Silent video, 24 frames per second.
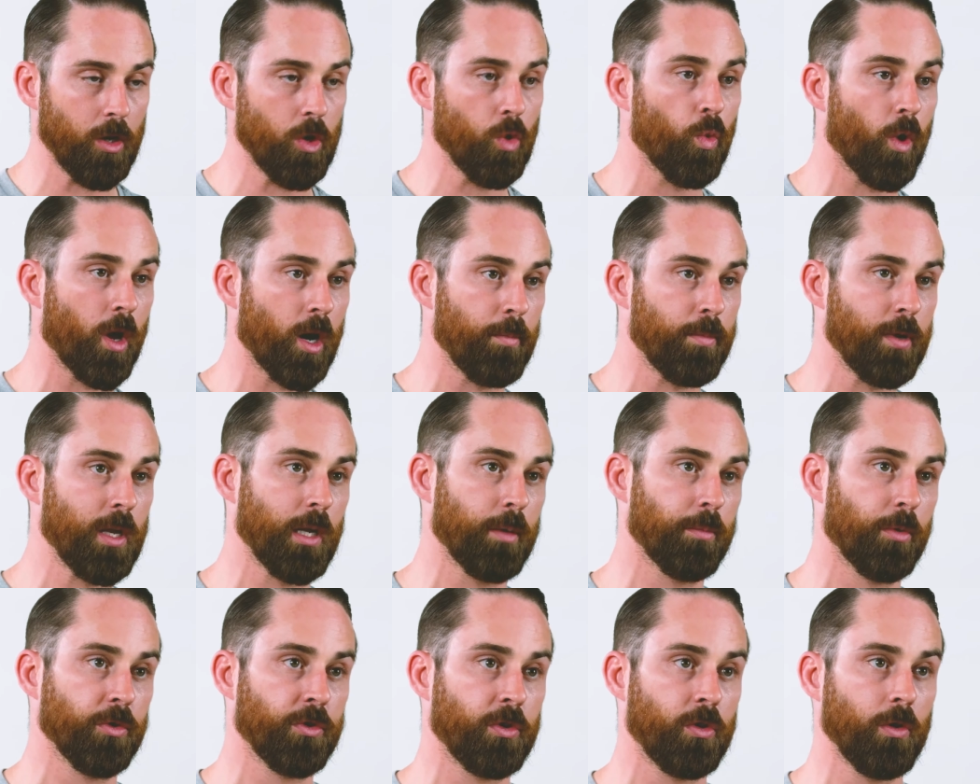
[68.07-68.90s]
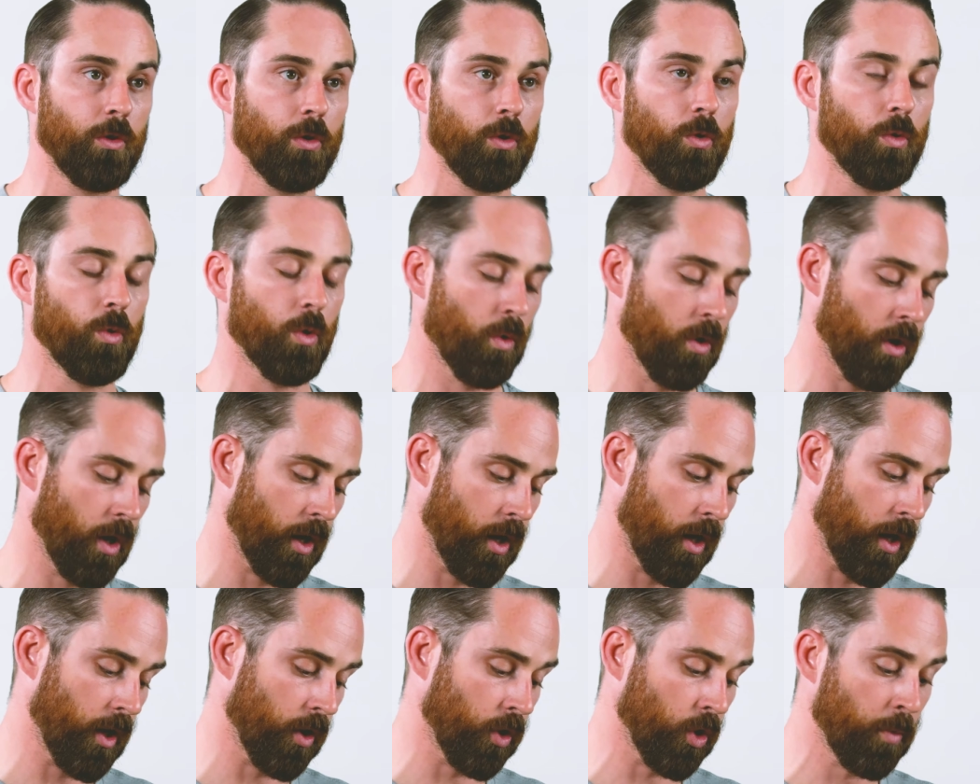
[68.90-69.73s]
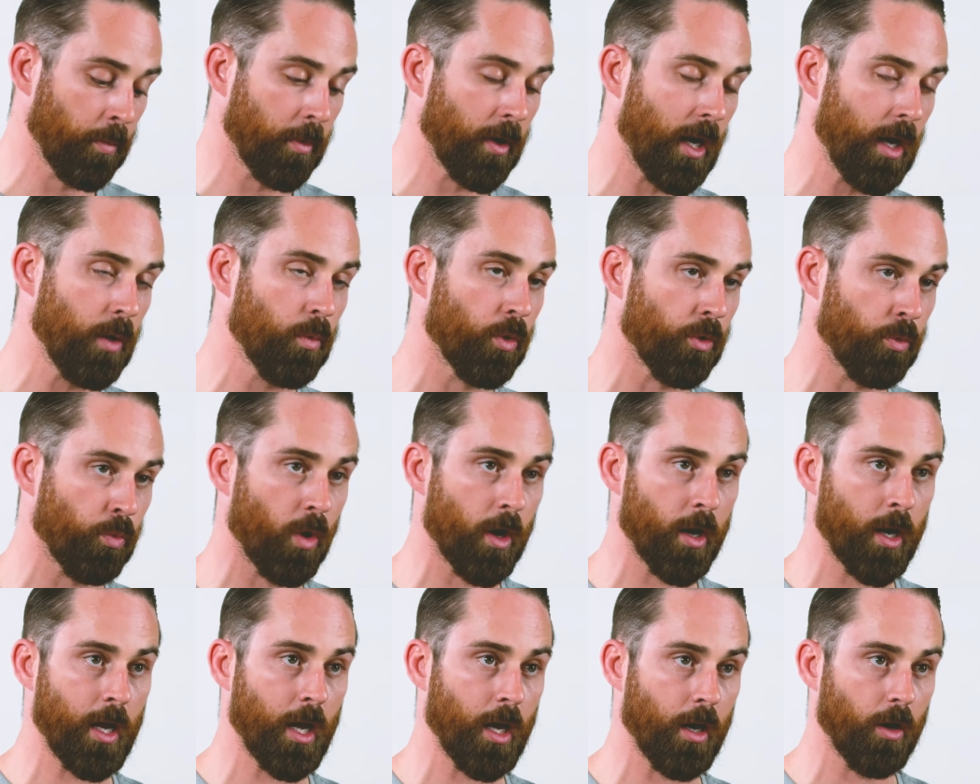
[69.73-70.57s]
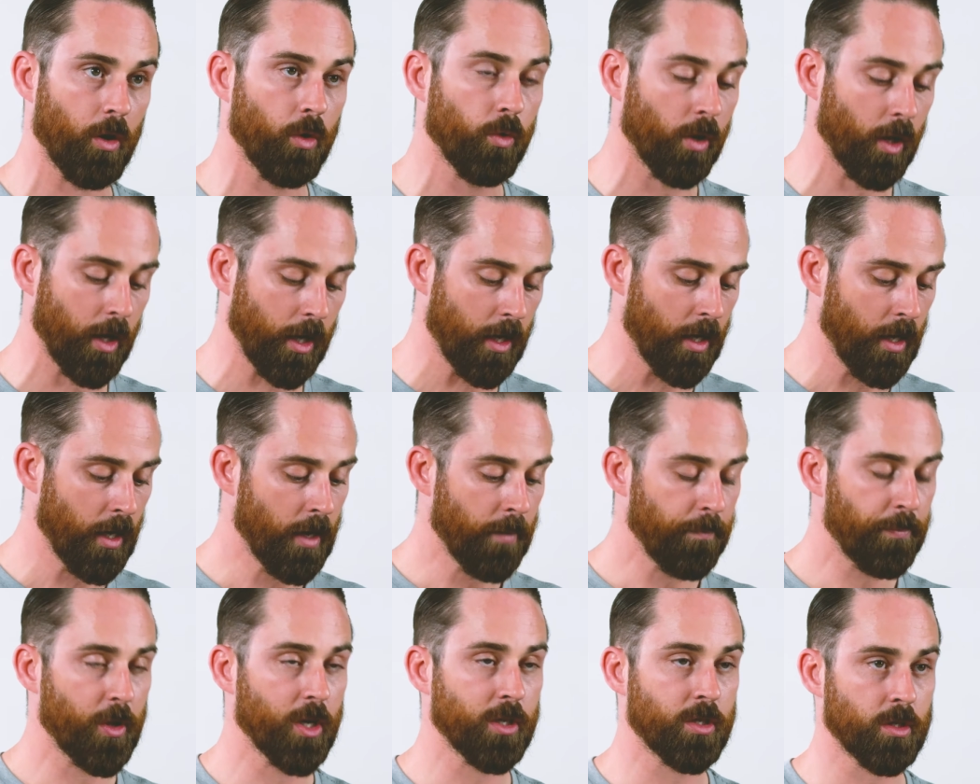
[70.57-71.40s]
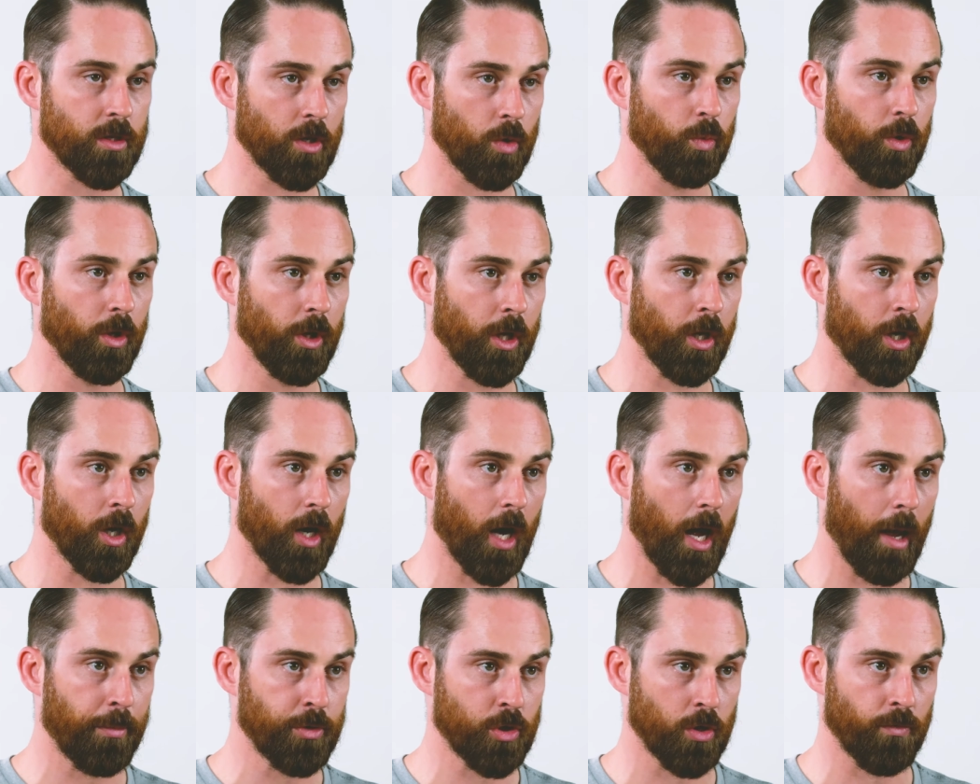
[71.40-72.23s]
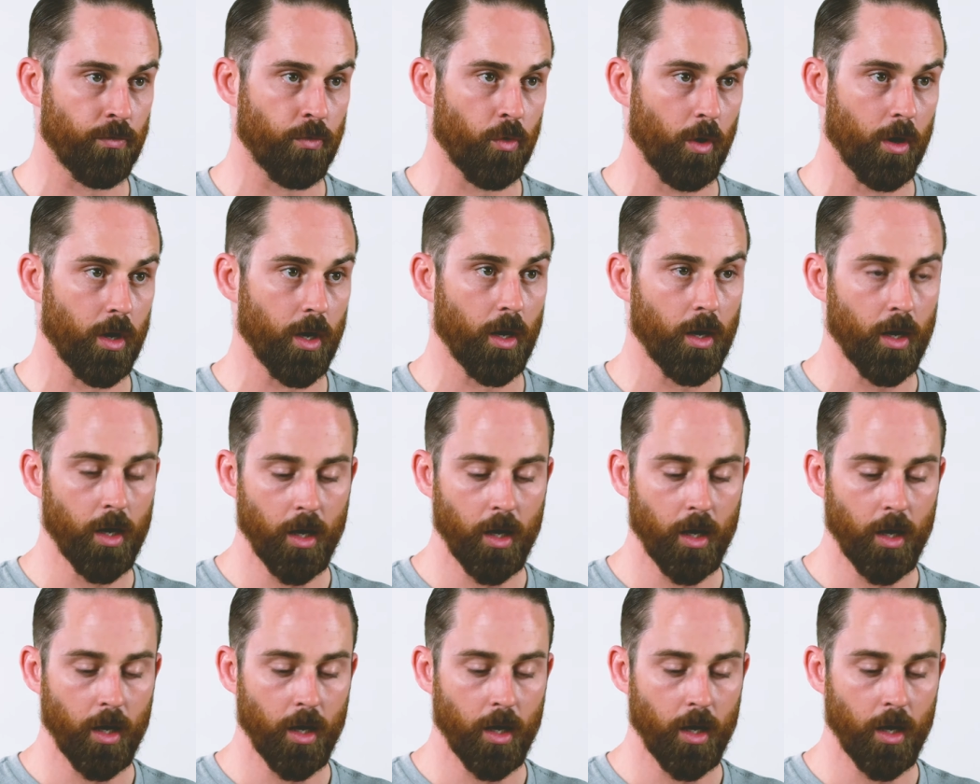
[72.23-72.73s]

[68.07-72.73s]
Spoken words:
you want to be able to illuminate with one hand only, this is a really good option for you.